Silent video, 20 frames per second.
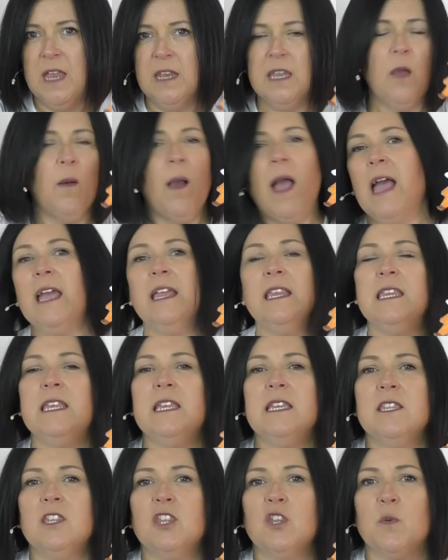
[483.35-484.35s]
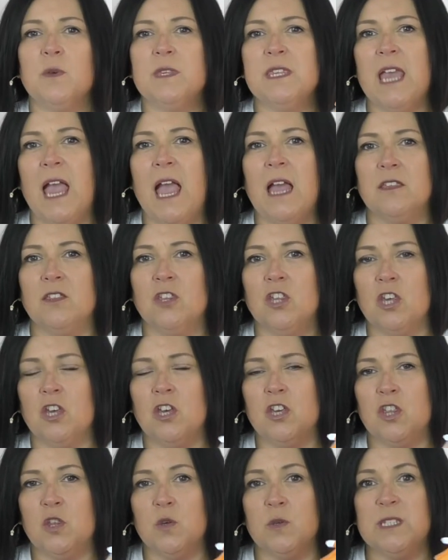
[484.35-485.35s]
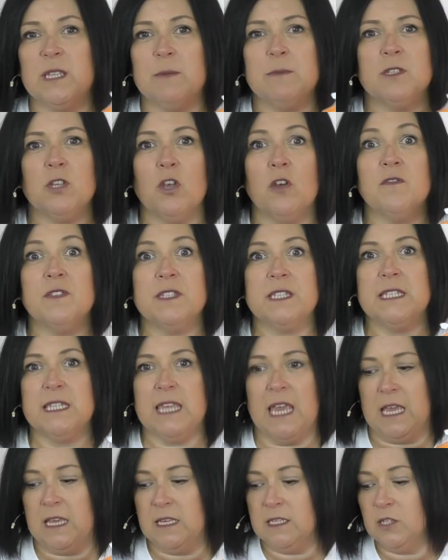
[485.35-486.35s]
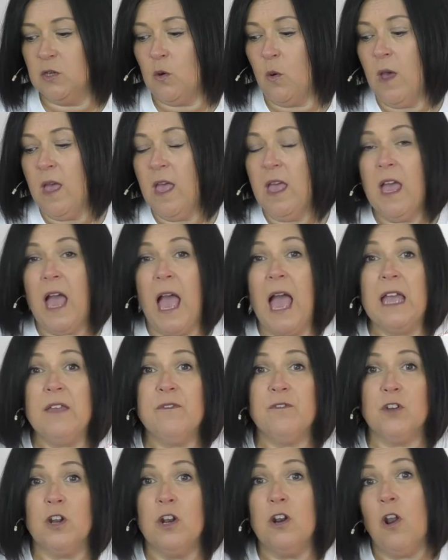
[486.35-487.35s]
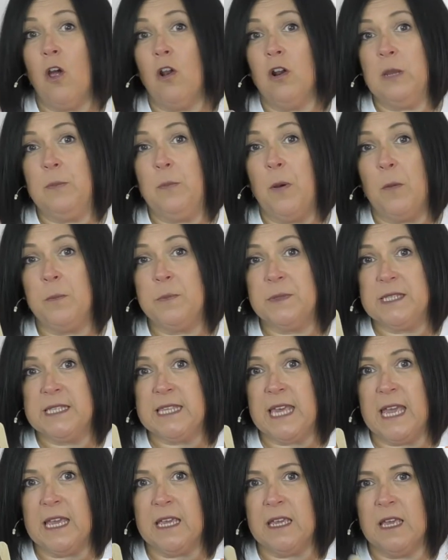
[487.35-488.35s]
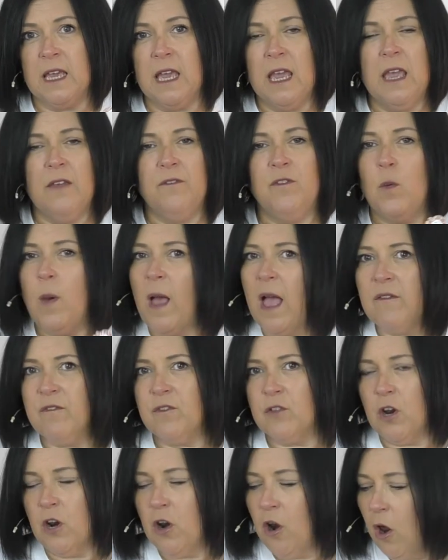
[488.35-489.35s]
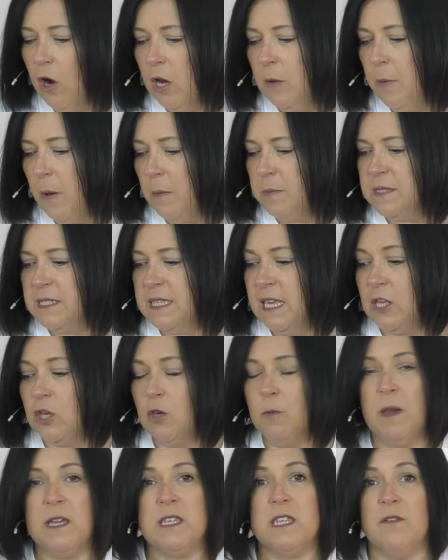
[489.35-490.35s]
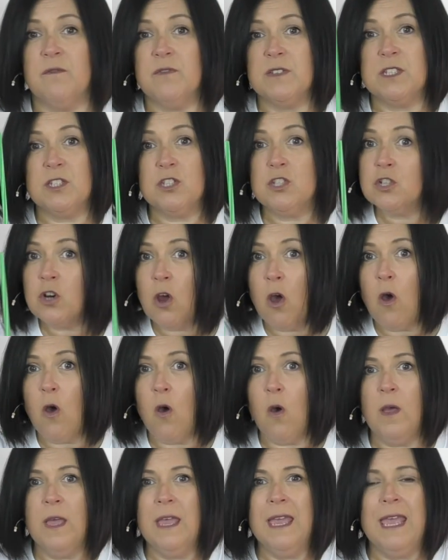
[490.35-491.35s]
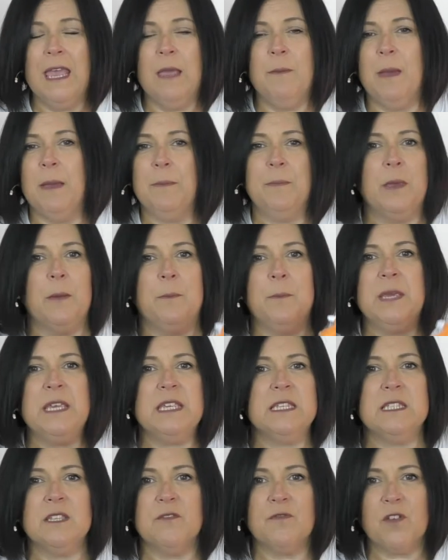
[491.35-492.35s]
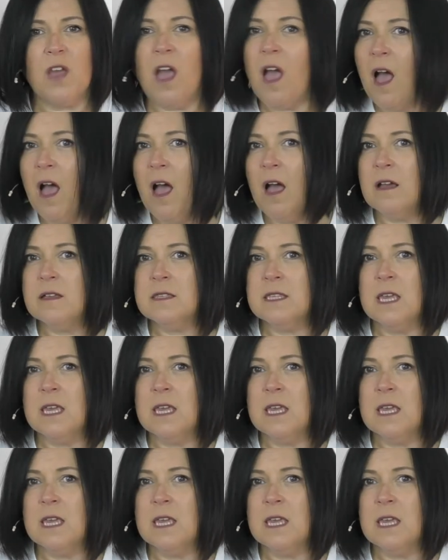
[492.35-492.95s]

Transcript: Now, I need to attach her to some sort of stick. So I've got a lollipop stick. If you haven't got a lollipop stick, you might have a straw. It might be a piece of card.